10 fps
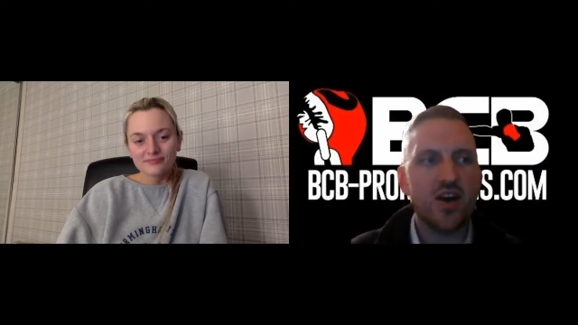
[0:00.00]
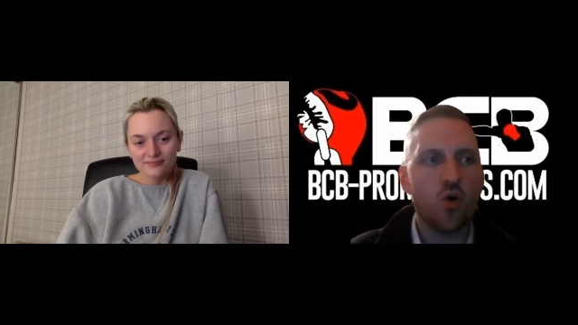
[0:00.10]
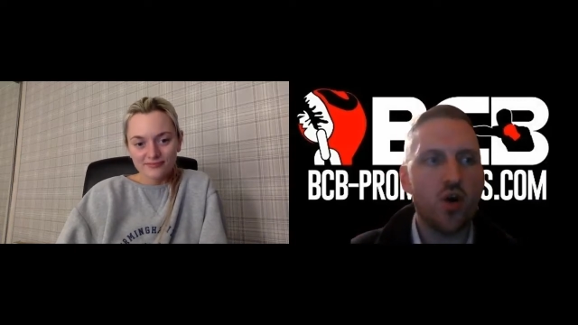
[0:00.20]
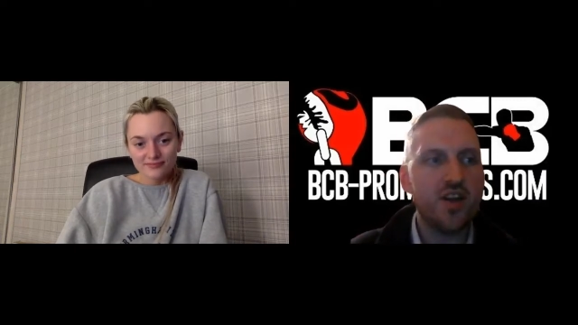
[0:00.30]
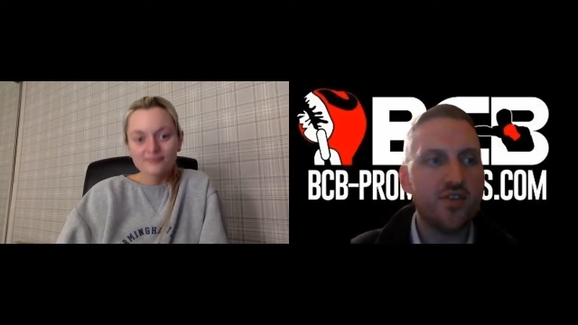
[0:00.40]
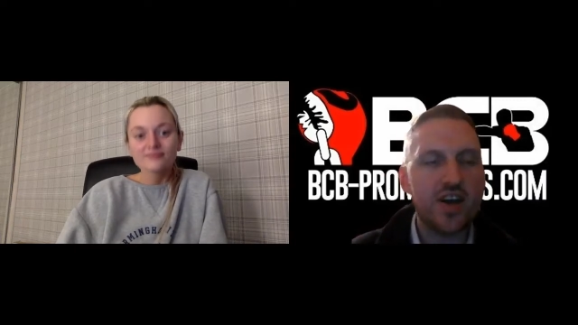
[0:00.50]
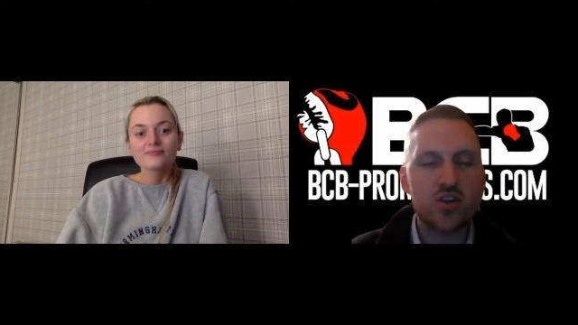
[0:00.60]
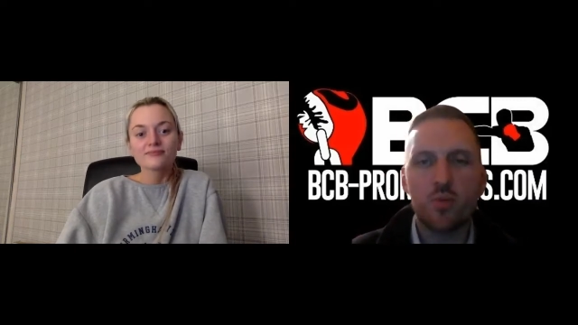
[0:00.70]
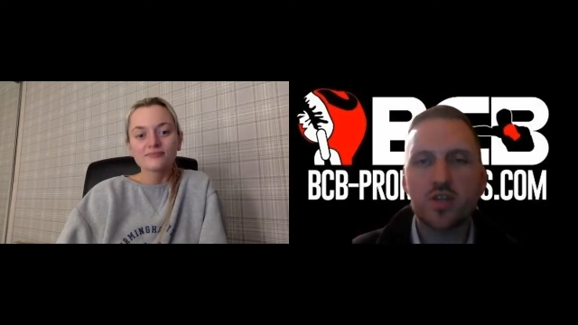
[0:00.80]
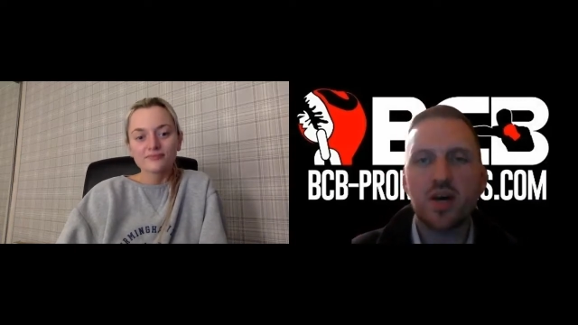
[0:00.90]
Speaker 1: or in
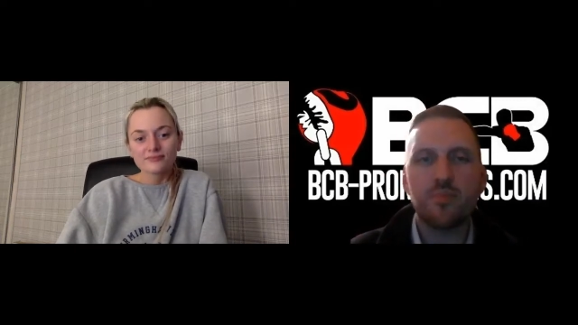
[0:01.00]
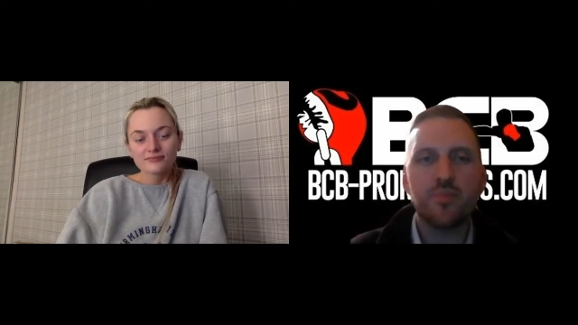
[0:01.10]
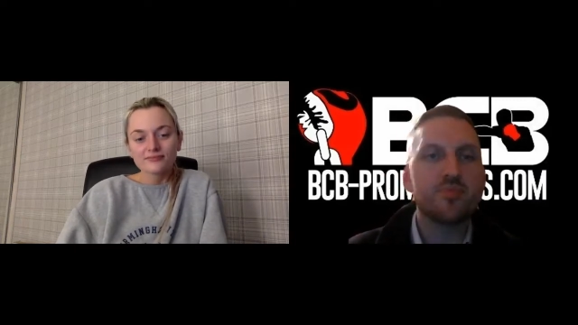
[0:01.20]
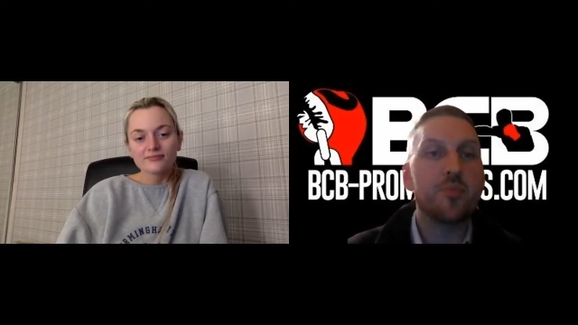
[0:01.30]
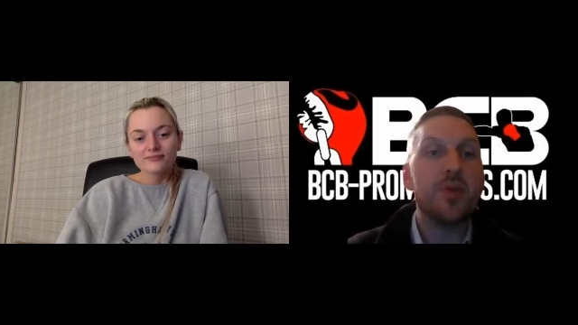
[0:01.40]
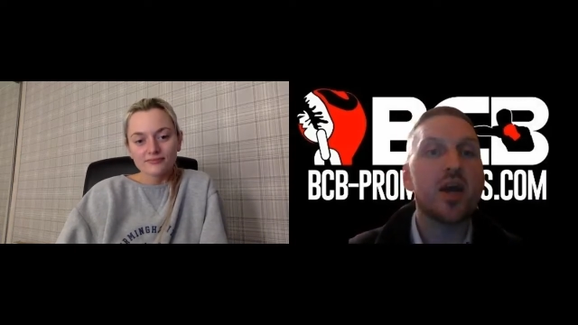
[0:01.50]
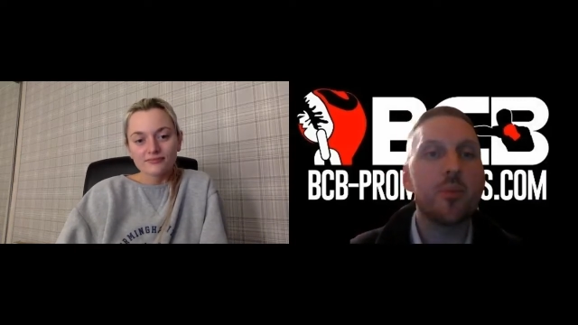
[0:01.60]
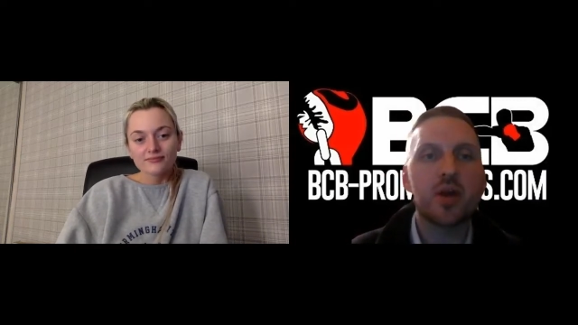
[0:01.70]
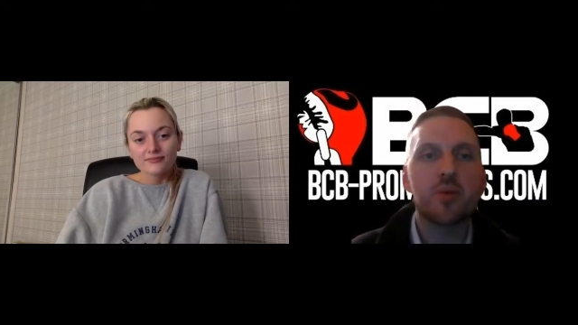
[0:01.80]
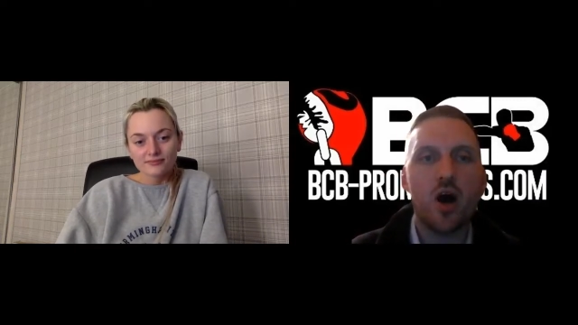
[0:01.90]
effect almost like being
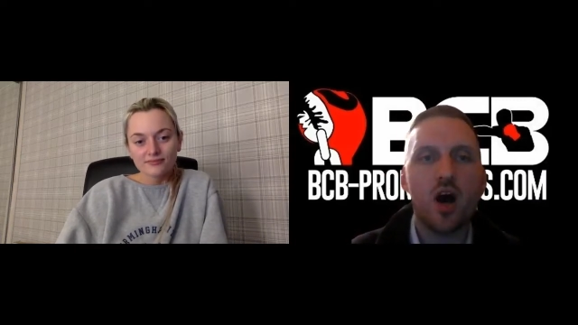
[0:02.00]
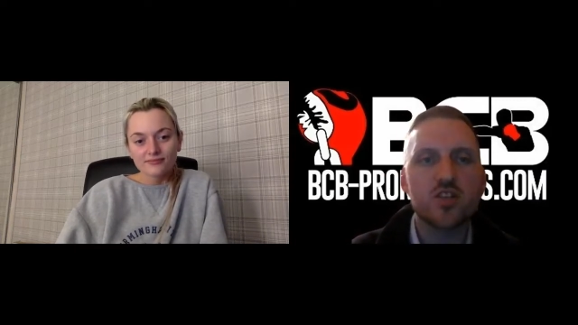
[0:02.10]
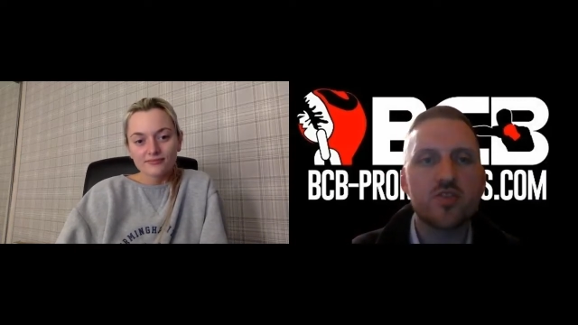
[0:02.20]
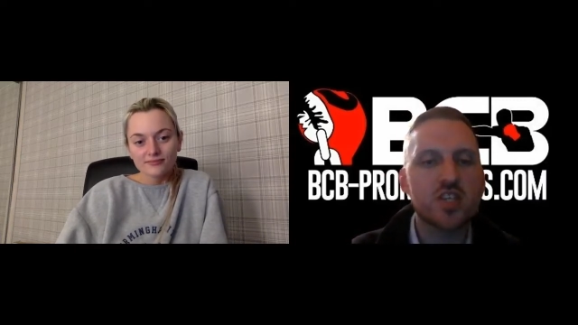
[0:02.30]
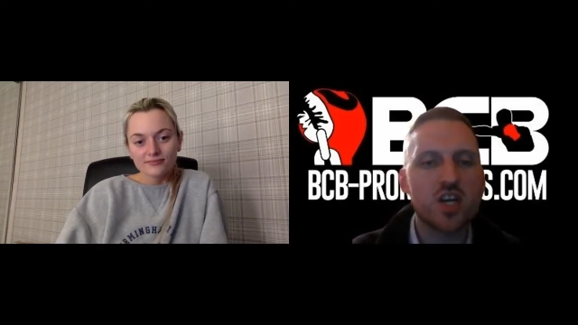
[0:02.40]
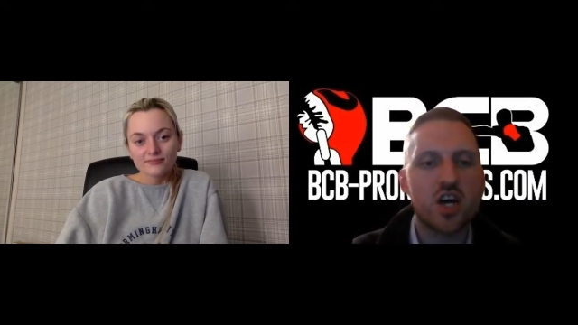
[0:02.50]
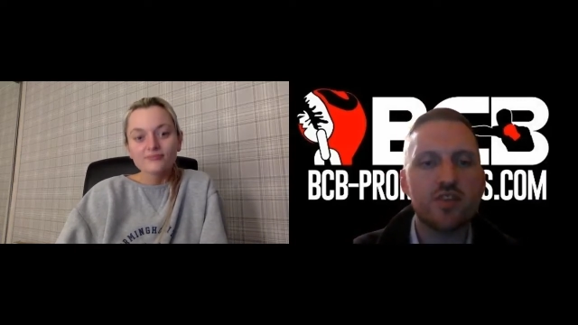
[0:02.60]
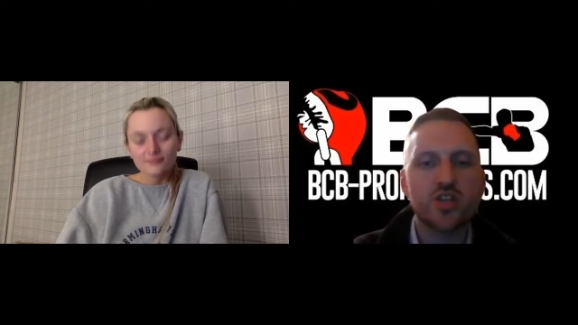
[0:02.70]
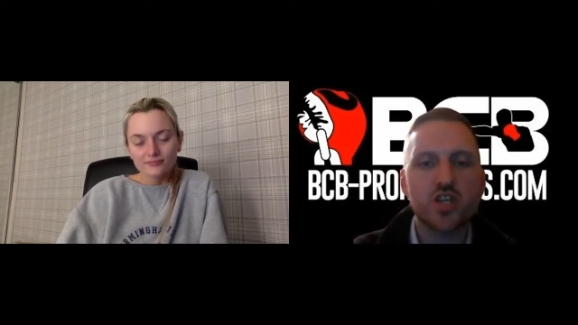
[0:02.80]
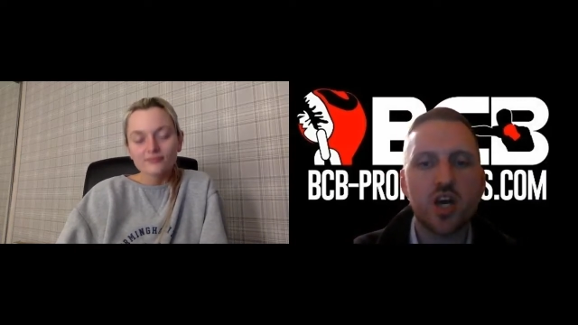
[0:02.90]
a big part of this kind
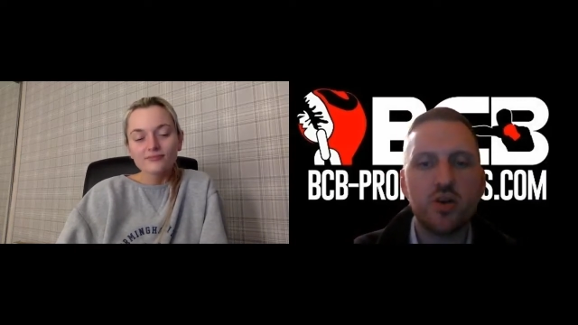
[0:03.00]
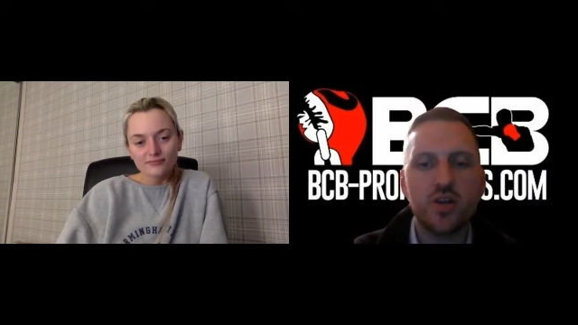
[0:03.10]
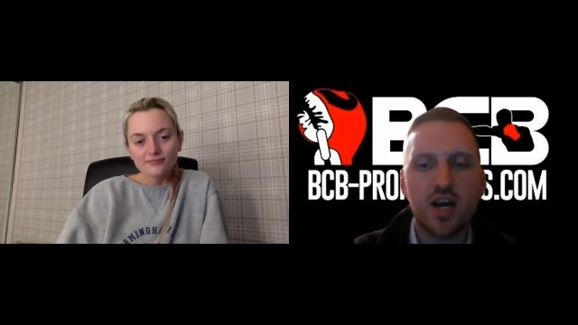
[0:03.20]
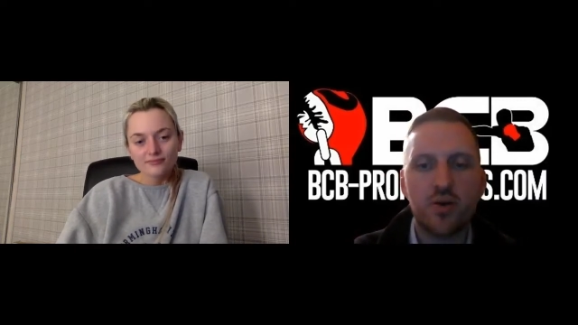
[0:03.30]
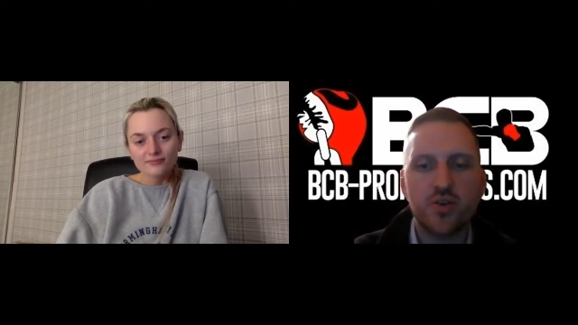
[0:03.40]
of a show now.